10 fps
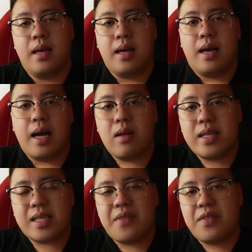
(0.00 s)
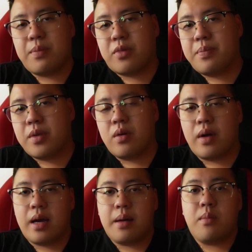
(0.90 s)
Hello, this is Kevin from
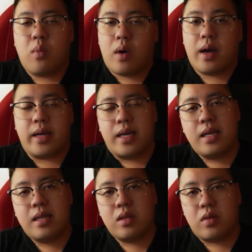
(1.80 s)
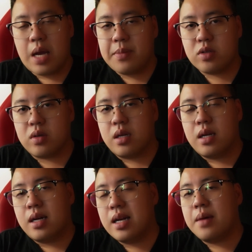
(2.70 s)
CryptoMY. In today's episode,
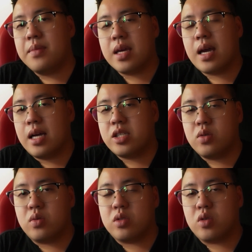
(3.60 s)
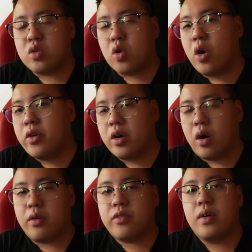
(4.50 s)
let me guide you the tutorial
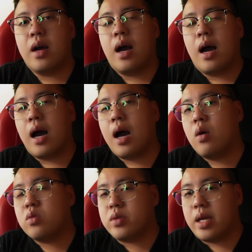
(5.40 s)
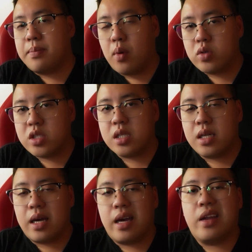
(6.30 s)
of how to deposit
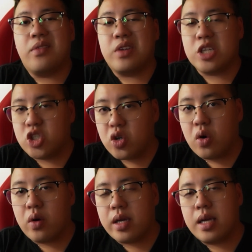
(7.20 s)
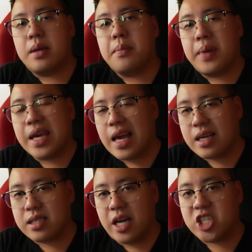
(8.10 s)
and withdraw in
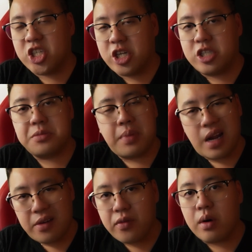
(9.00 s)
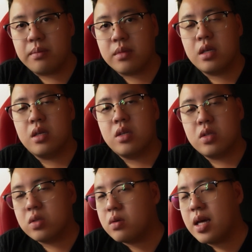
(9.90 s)
BingX exchange platform.
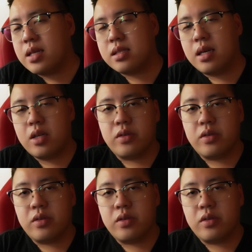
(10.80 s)
So let's stay tuned.